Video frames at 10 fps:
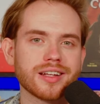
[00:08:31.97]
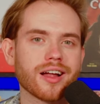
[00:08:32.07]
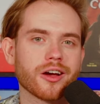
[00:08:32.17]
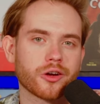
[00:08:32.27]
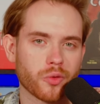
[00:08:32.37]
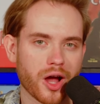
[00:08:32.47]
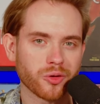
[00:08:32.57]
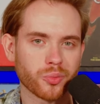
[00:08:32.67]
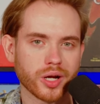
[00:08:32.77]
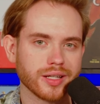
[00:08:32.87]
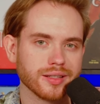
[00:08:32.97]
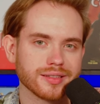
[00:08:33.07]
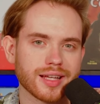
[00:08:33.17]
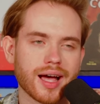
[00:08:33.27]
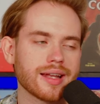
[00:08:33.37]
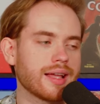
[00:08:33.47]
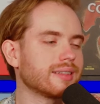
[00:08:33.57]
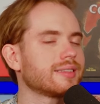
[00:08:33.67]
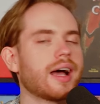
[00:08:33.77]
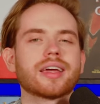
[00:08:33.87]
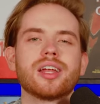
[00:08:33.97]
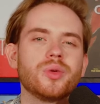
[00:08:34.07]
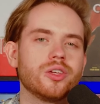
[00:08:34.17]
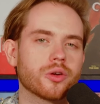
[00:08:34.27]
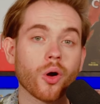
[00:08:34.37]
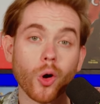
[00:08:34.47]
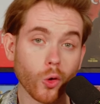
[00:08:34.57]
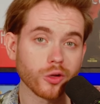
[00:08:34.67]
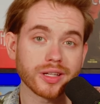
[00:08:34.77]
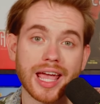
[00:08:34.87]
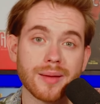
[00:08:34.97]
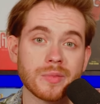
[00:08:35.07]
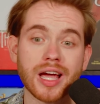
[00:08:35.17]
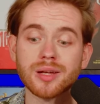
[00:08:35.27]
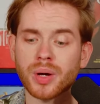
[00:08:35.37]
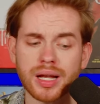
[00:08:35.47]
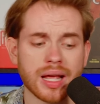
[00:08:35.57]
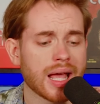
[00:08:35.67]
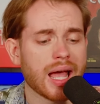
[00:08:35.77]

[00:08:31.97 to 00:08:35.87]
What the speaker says: not a groundbreaking design, and it's not going to be your whole game night, but